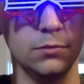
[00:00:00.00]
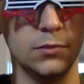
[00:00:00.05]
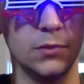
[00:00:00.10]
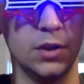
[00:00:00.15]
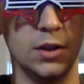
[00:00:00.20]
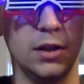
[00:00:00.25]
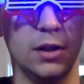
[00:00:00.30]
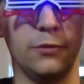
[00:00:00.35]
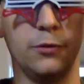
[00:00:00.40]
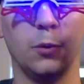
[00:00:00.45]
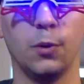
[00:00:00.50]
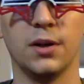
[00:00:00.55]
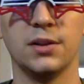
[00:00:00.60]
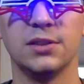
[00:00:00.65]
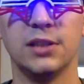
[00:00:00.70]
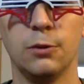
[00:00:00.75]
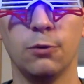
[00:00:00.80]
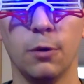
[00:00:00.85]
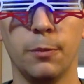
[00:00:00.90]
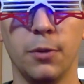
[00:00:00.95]
And if you want to
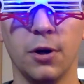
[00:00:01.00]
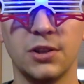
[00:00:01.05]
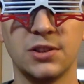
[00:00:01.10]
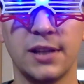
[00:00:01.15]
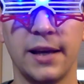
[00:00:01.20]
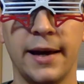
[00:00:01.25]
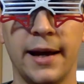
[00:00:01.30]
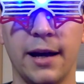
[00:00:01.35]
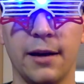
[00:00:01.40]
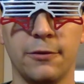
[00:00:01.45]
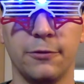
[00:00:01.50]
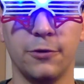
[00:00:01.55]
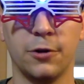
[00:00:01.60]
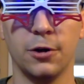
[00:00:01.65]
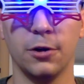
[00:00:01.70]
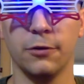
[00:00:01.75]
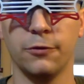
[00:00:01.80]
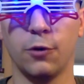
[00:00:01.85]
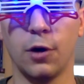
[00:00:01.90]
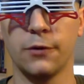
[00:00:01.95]
see what books I have for
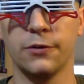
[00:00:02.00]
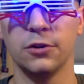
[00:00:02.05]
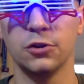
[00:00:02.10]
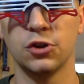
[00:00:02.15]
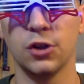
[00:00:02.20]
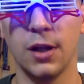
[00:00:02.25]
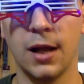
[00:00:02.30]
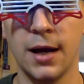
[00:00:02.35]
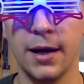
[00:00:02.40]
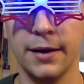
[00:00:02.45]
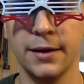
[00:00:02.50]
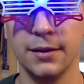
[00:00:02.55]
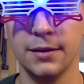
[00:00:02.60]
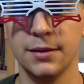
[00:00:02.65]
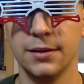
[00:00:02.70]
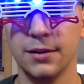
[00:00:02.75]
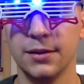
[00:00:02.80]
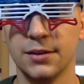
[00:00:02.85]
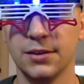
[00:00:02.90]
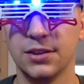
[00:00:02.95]
4th of July,
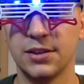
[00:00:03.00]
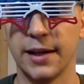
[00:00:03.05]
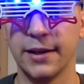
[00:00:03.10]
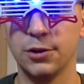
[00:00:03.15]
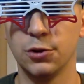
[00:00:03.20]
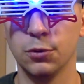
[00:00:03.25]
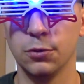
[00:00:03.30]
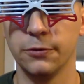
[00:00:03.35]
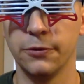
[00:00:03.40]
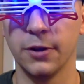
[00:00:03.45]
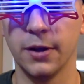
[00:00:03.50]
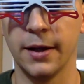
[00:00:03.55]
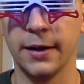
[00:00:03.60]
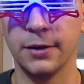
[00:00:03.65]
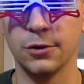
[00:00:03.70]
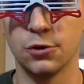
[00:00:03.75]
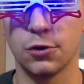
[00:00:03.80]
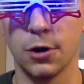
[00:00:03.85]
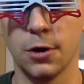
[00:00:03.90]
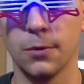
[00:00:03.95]
stay tuned for that
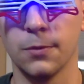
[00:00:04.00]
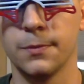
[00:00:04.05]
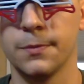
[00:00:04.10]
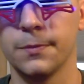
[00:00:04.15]
intro.